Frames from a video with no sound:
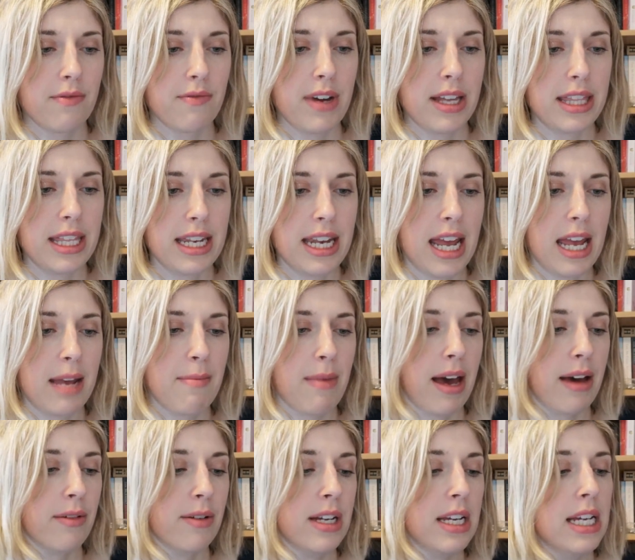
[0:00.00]
read the name
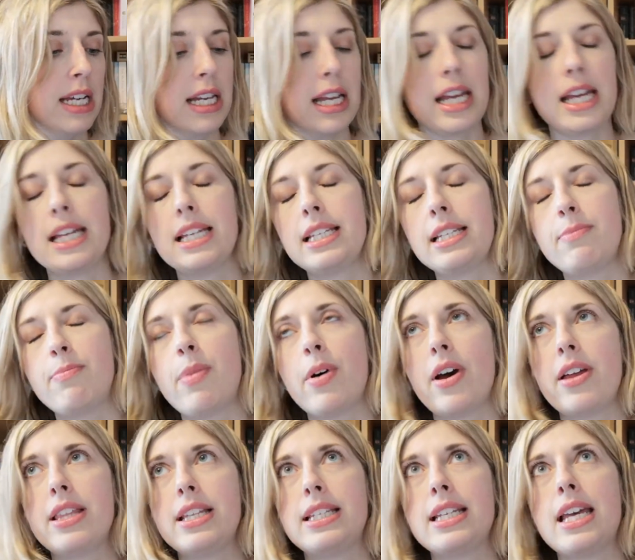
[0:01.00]
out, is
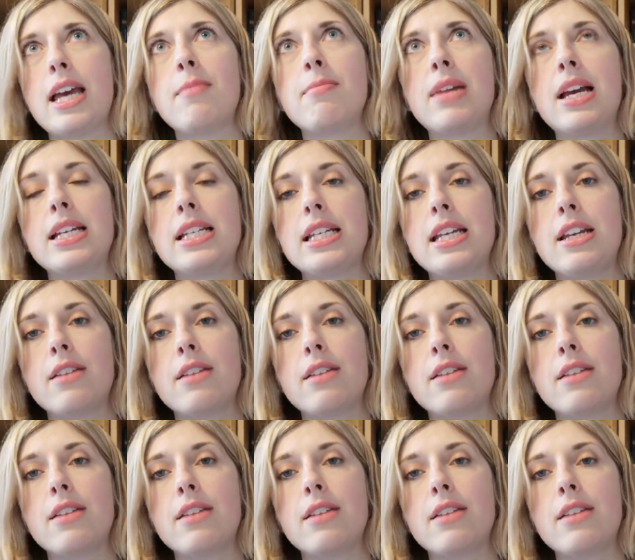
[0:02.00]
by the same lady